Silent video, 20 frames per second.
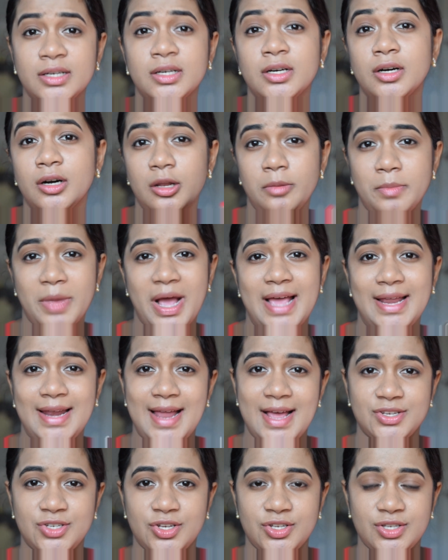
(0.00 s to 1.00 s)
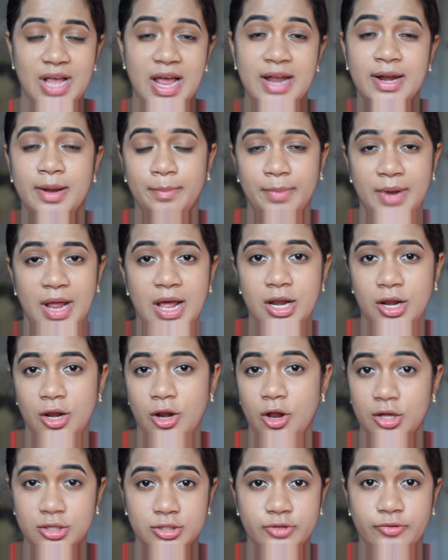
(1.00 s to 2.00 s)
curl my eyelashes and apply
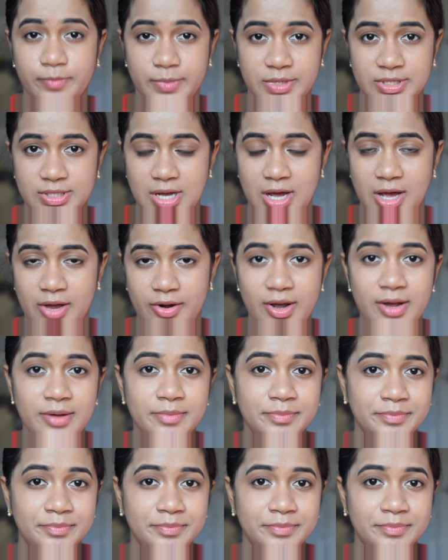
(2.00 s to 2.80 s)
lots of mascara.